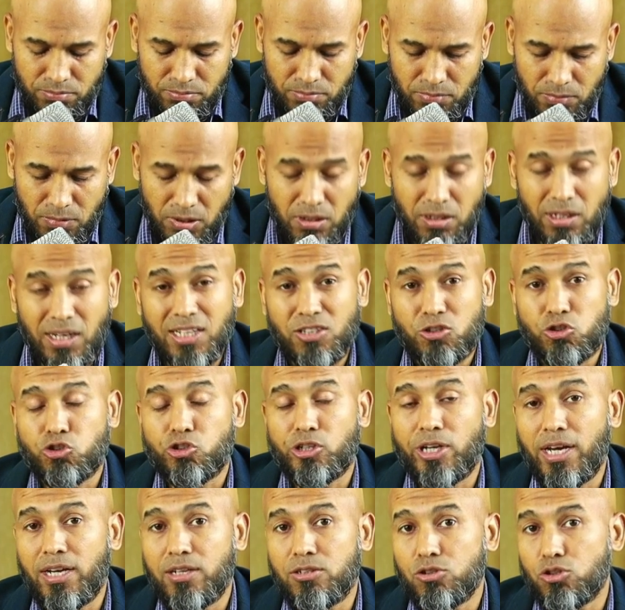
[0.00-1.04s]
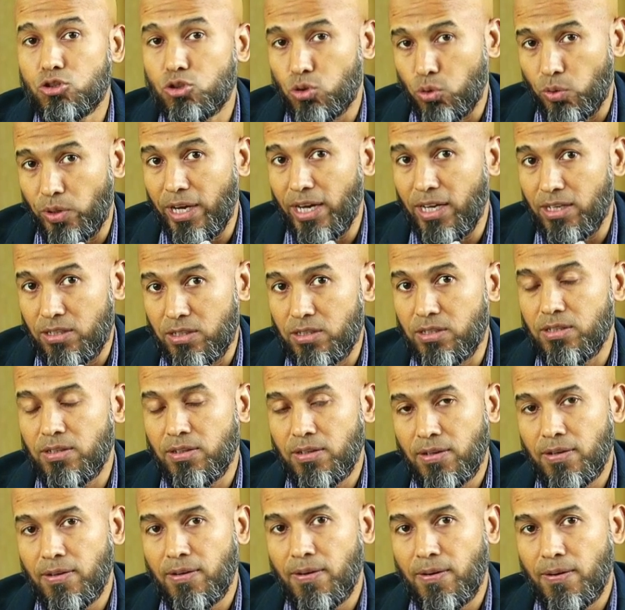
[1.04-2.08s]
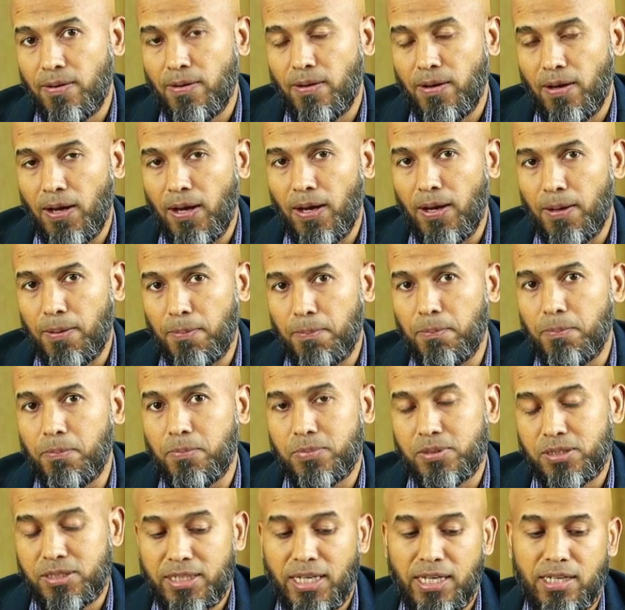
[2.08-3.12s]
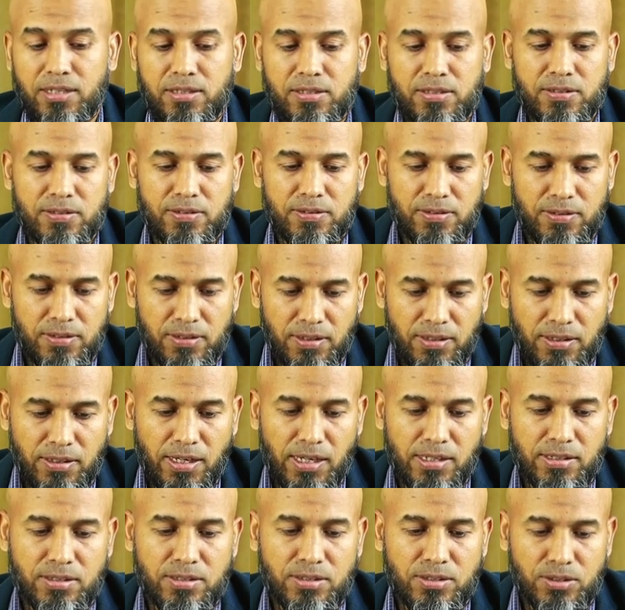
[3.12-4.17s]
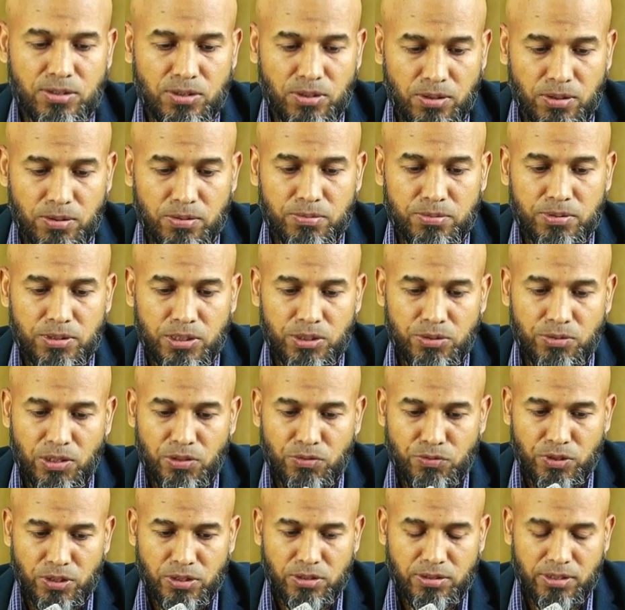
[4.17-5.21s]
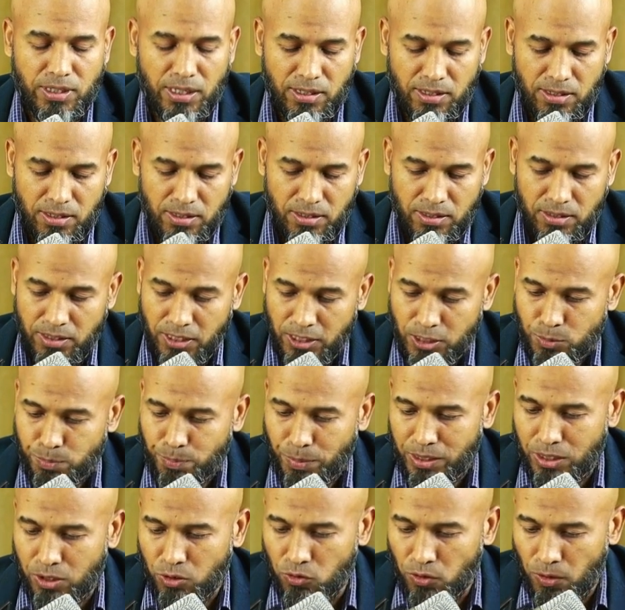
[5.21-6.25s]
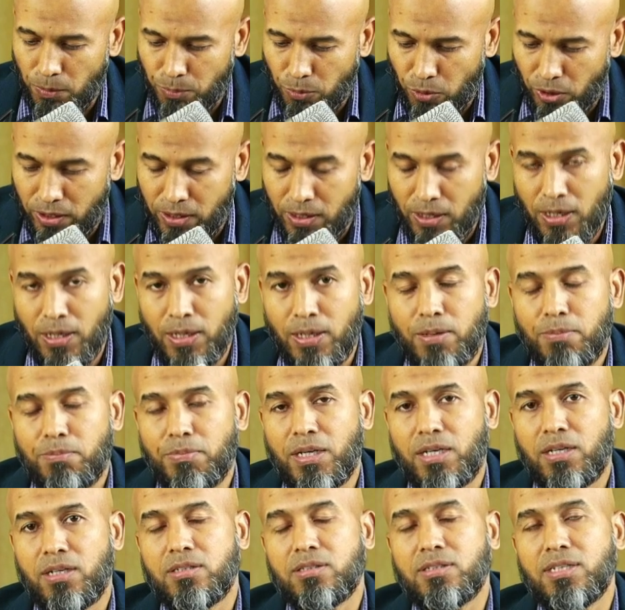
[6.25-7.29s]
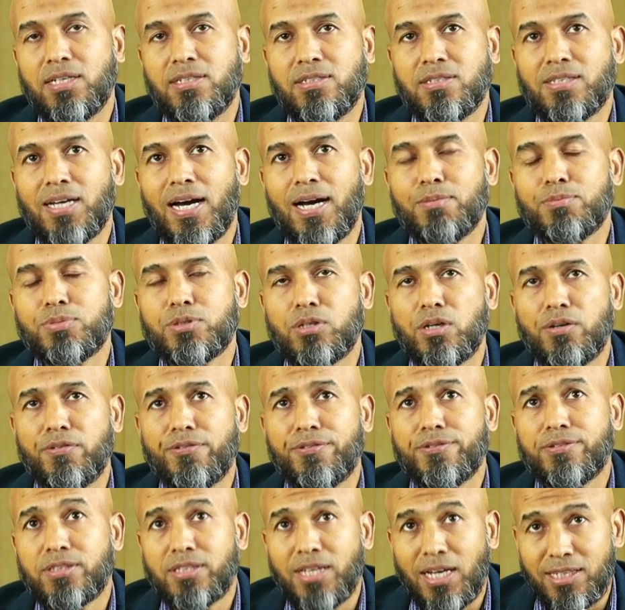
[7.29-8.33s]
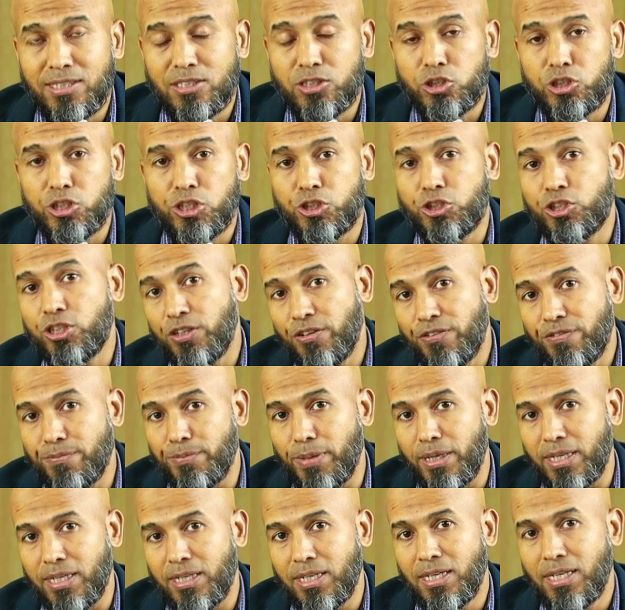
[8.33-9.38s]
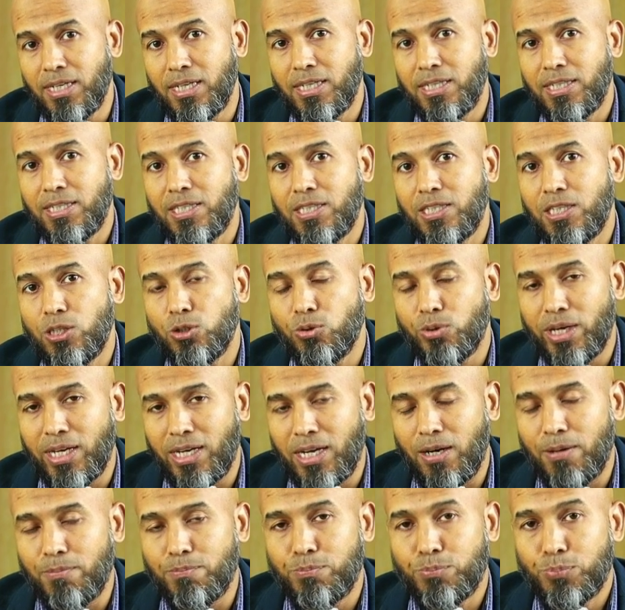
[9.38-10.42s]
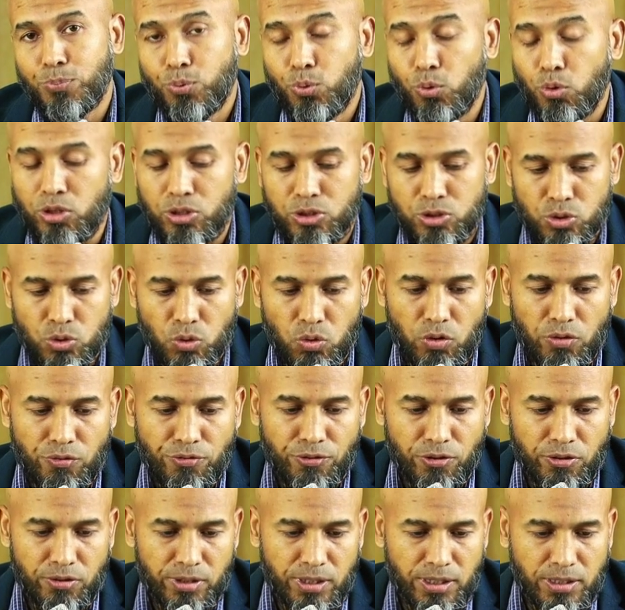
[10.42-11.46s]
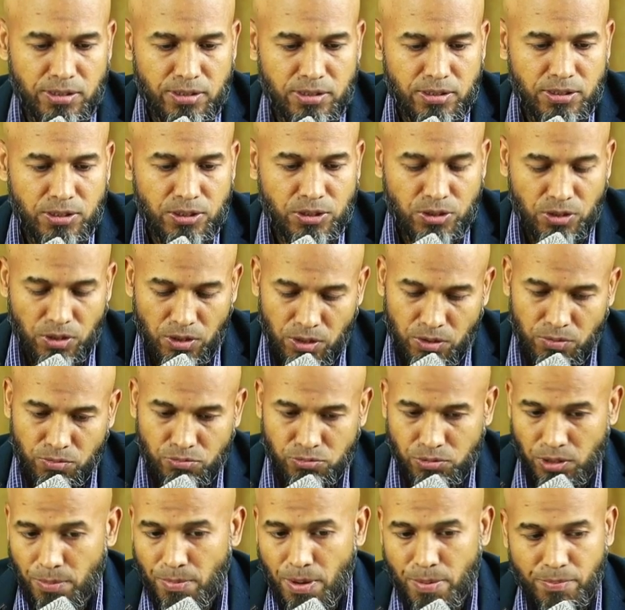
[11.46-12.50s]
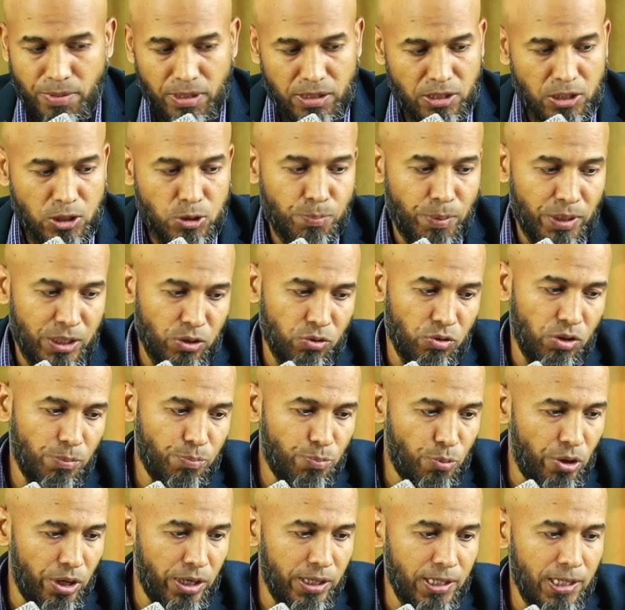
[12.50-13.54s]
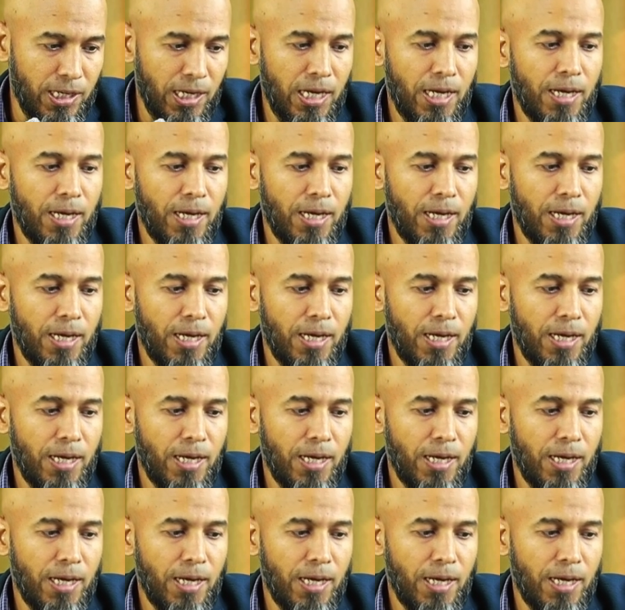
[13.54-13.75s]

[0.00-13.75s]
less chance to get 6. Yes, so you understand this particular point, because in terms of task achievement, you get a poor score for this. So remember this particular point.